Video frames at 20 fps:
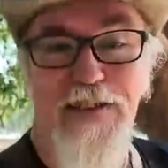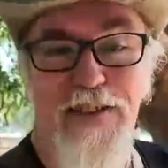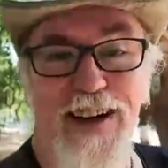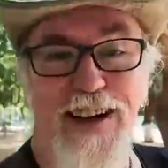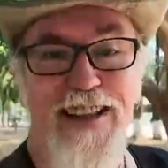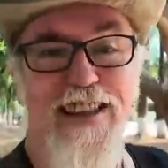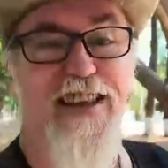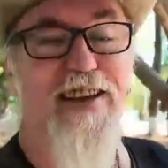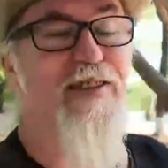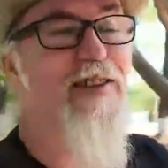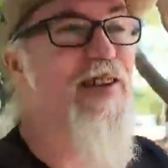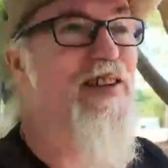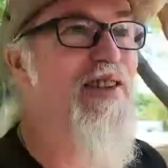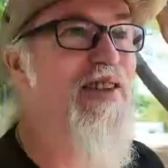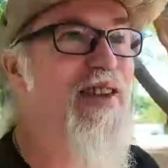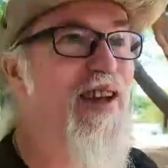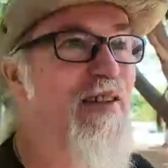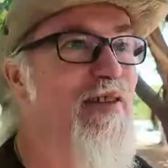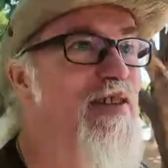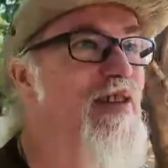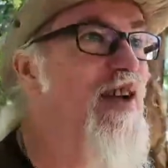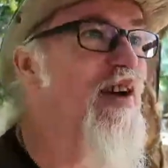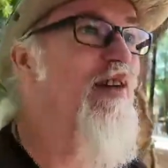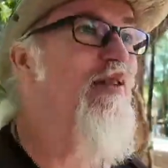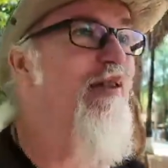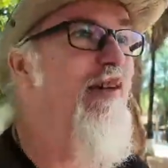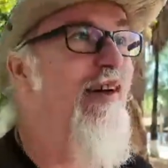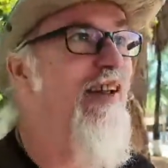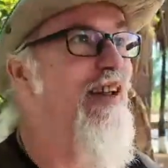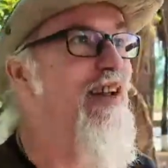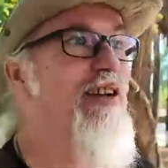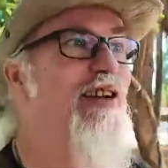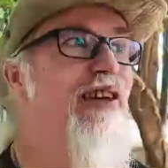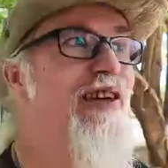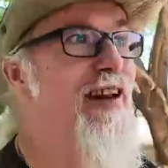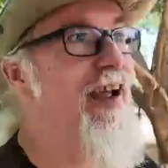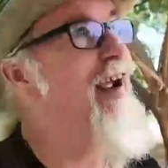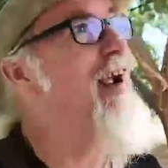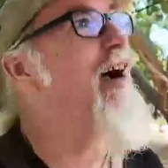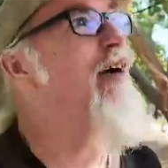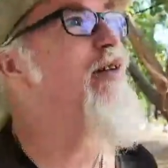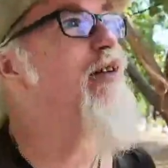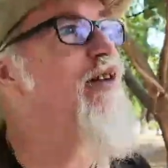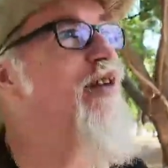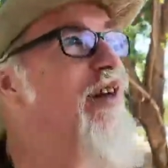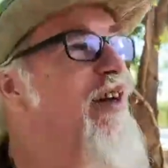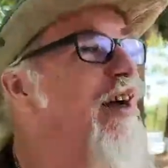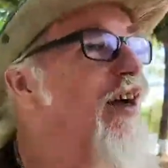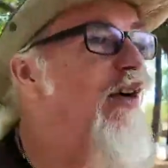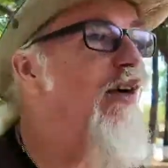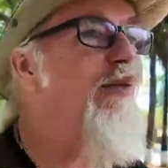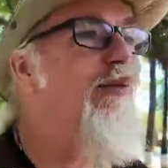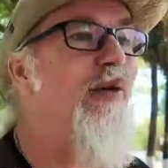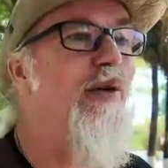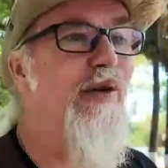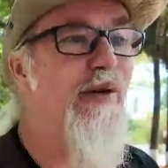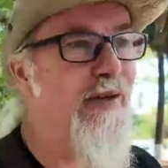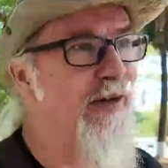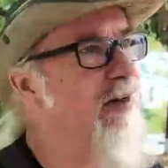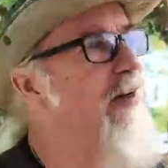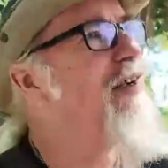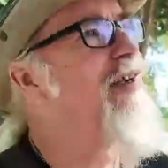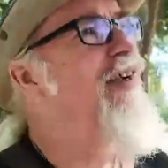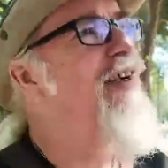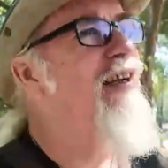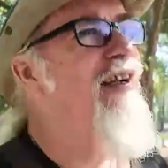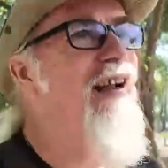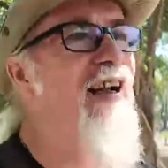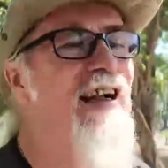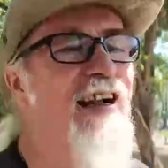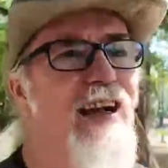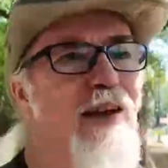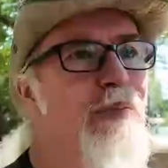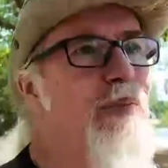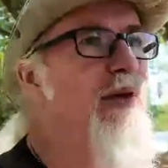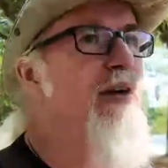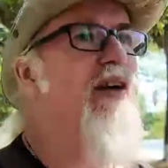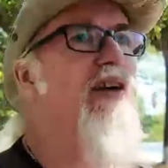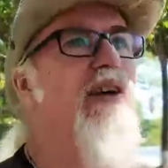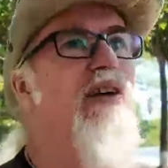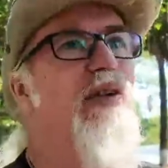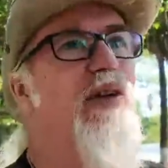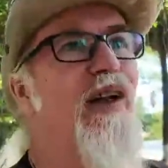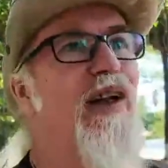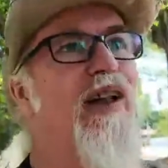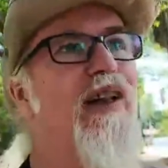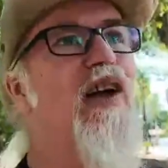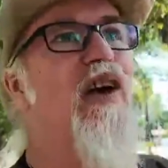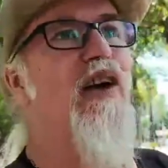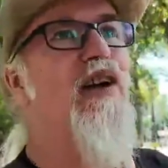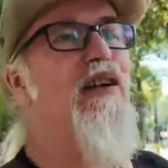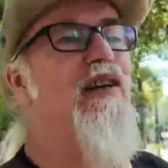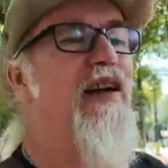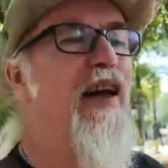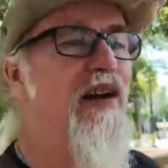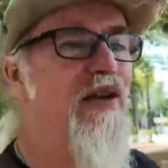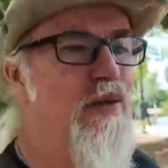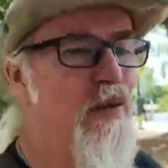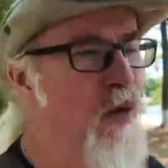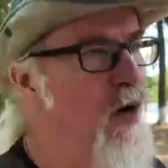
the funny thing was, is that was on a really good day. I was in a good mood. Like I'd been on a really long, nice